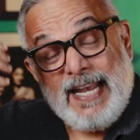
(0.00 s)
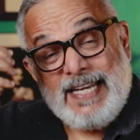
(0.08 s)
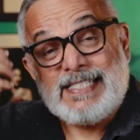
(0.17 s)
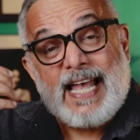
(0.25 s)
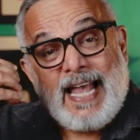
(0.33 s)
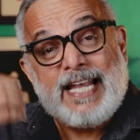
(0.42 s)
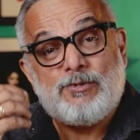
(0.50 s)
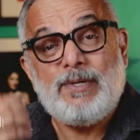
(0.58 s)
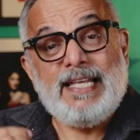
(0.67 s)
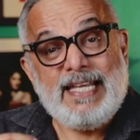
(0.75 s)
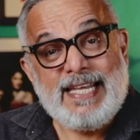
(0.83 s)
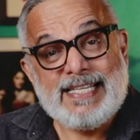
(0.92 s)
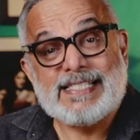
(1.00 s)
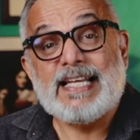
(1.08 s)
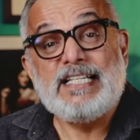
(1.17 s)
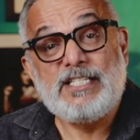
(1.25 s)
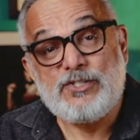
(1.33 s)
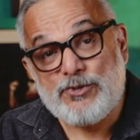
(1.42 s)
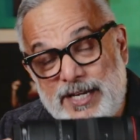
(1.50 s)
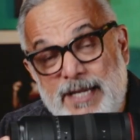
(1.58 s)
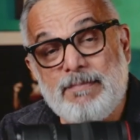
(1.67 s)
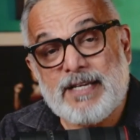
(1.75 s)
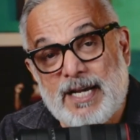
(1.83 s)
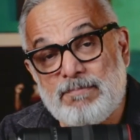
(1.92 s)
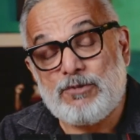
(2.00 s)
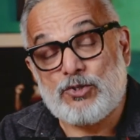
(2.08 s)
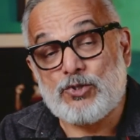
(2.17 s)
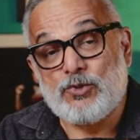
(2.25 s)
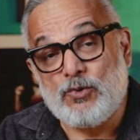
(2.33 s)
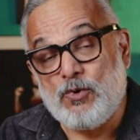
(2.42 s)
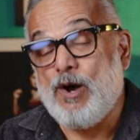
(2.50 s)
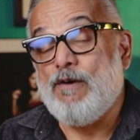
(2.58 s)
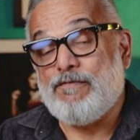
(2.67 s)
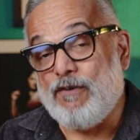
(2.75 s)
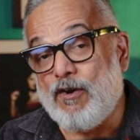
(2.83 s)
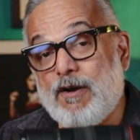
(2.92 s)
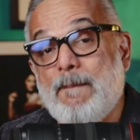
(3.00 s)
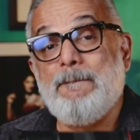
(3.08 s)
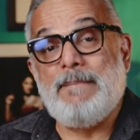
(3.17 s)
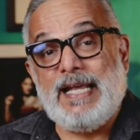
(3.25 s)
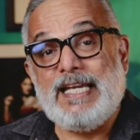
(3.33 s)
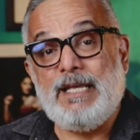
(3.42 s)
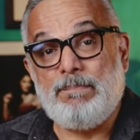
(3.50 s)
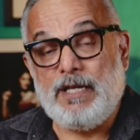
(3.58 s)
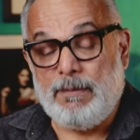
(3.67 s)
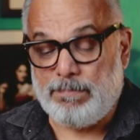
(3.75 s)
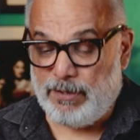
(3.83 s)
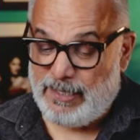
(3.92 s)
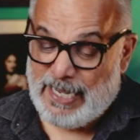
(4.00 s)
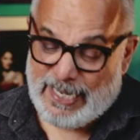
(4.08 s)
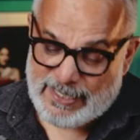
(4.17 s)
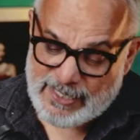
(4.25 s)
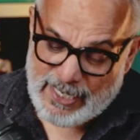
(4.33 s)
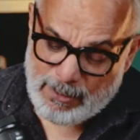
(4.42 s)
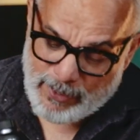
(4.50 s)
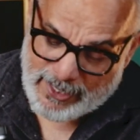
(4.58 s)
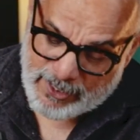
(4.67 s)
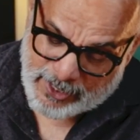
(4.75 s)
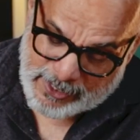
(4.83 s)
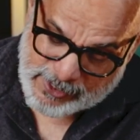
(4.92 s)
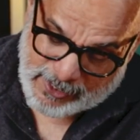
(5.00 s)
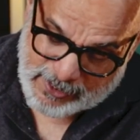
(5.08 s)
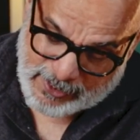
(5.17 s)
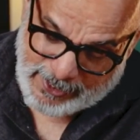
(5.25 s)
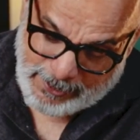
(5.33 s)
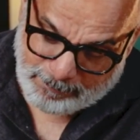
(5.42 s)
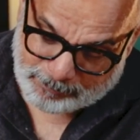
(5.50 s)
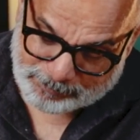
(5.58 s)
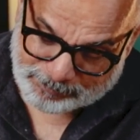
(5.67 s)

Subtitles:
It actually is a dream come true for many people. Till very recently,